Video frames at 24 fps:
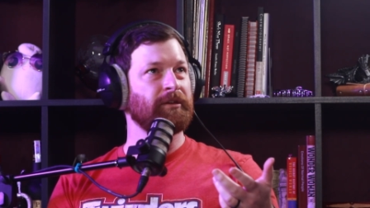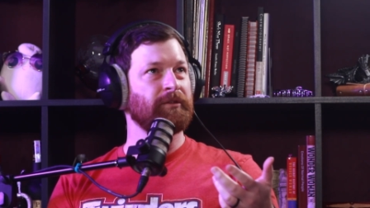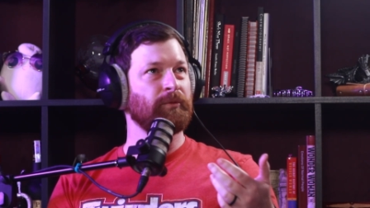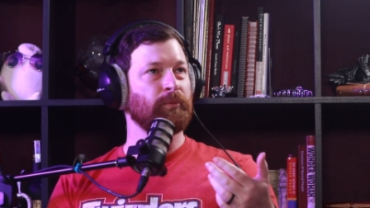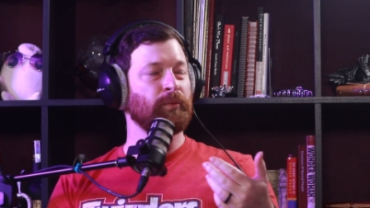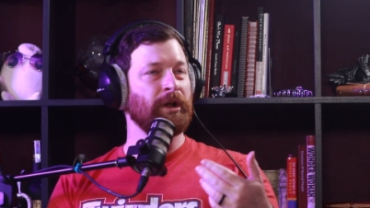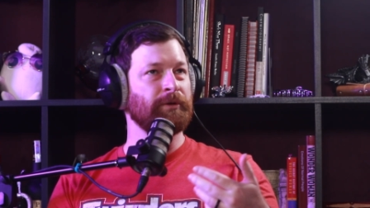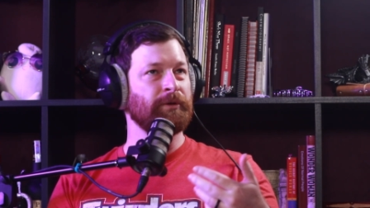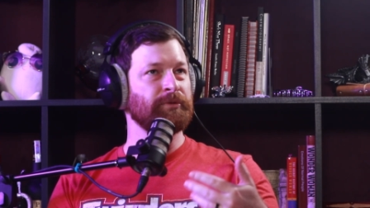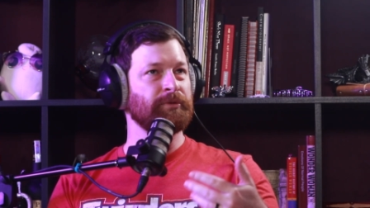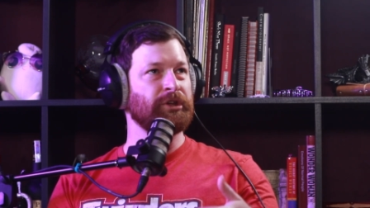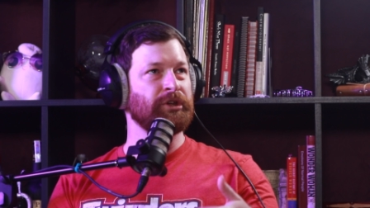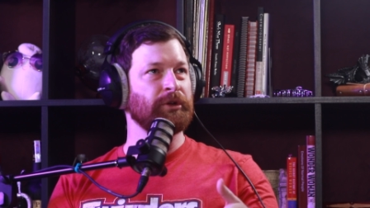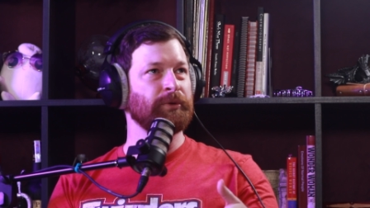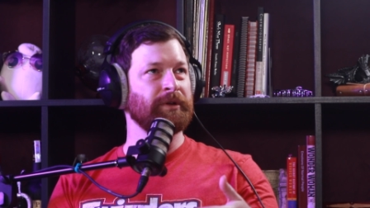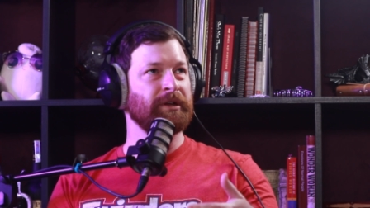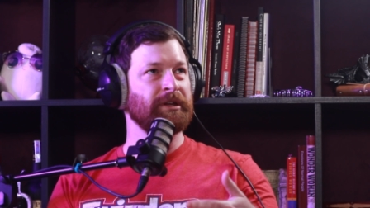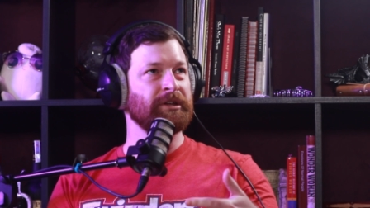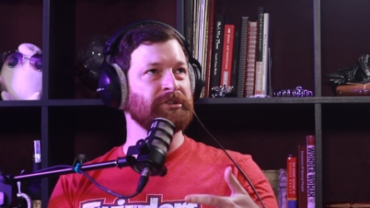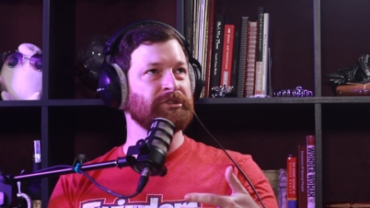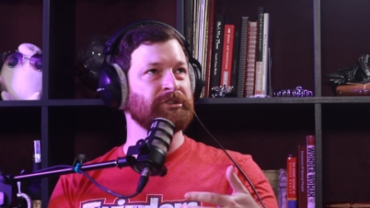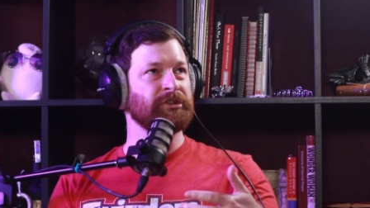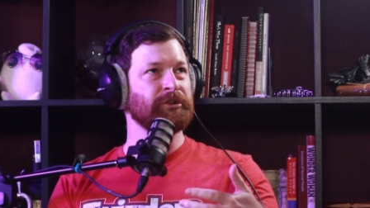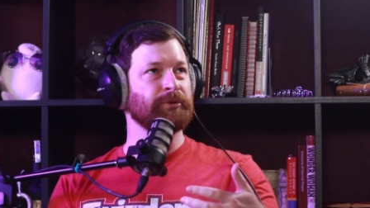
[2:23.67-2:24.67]
when I was going
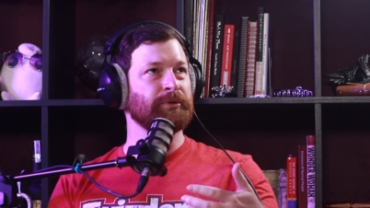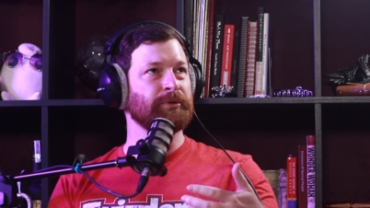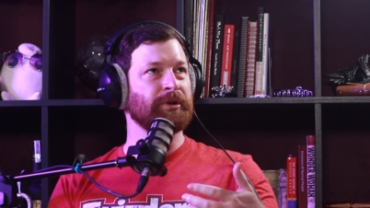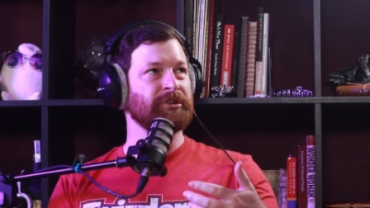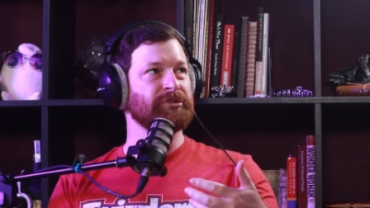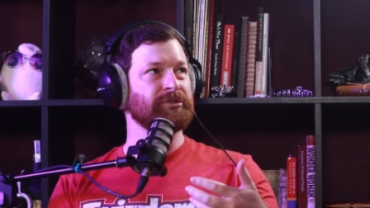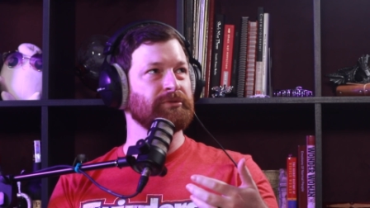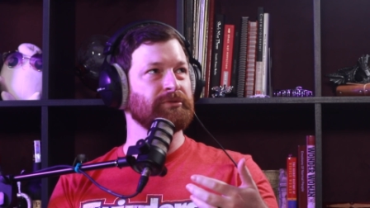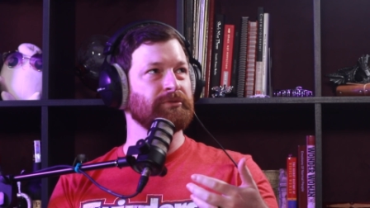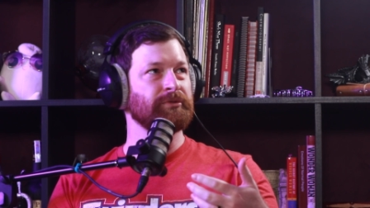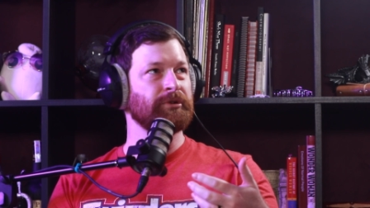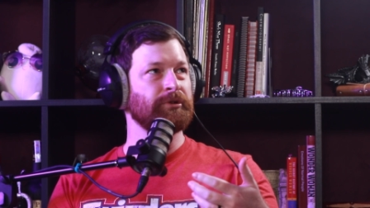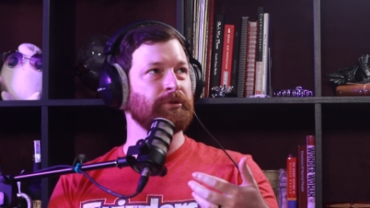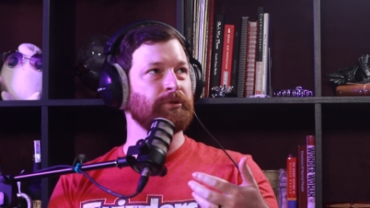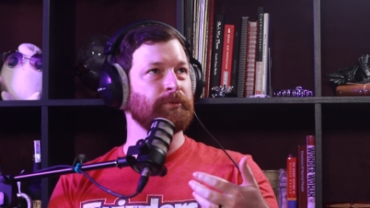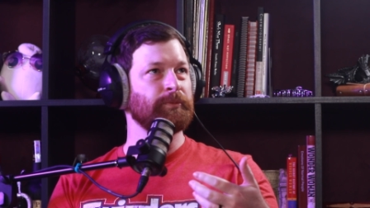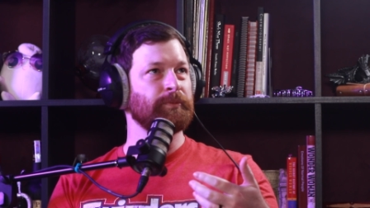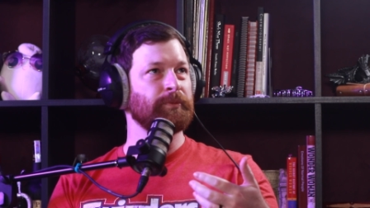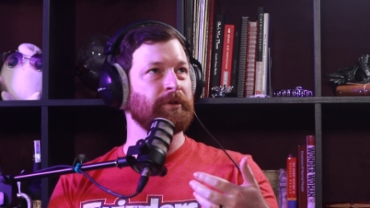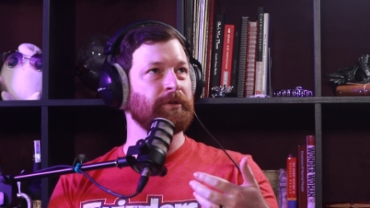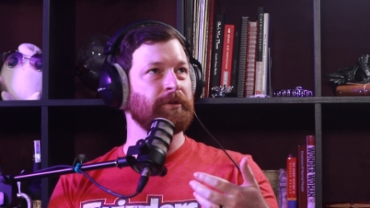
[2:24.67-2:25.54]
into the restroom,